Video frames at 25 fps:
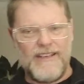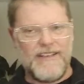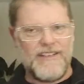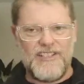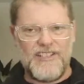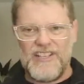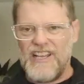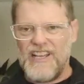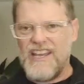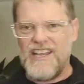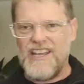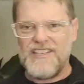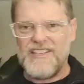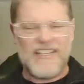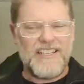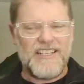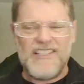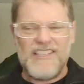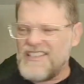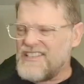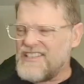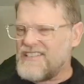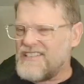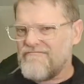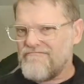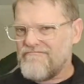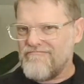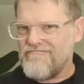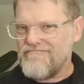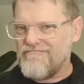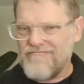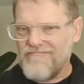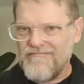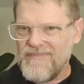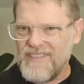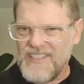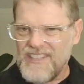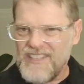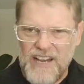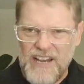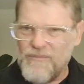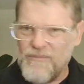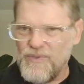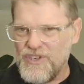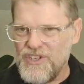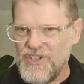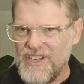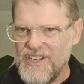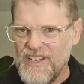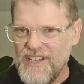Seasons,
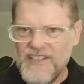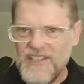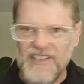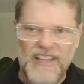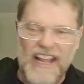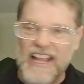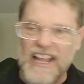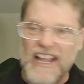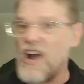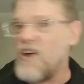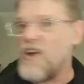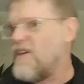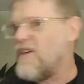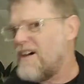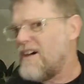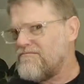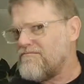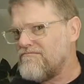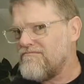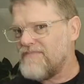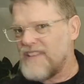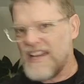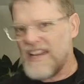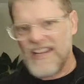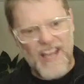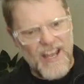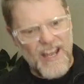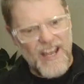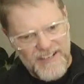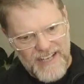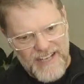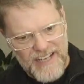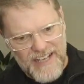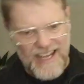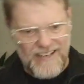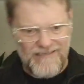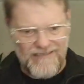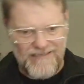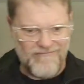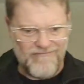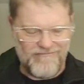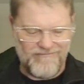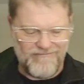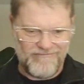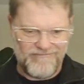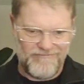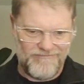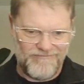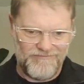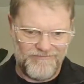temperatures, they go up, they go down.
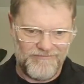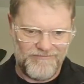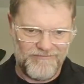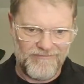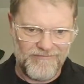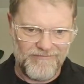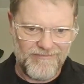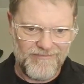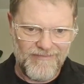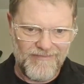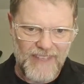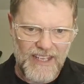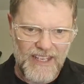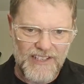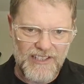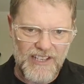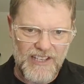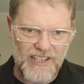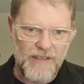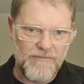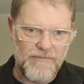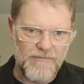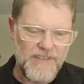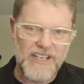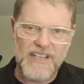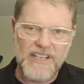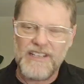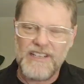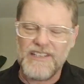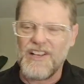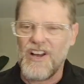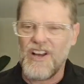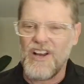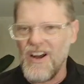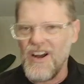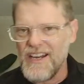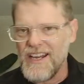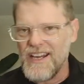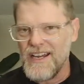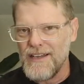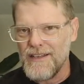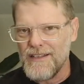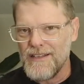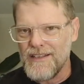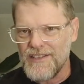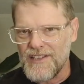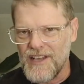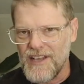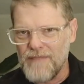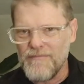Some years are hotter,
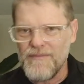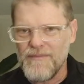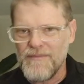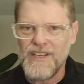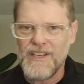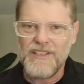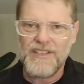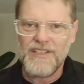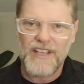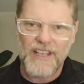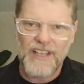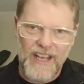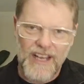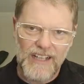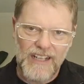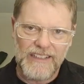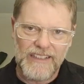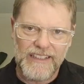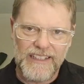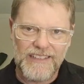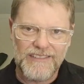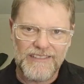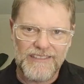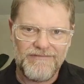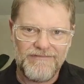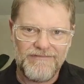some years are colder.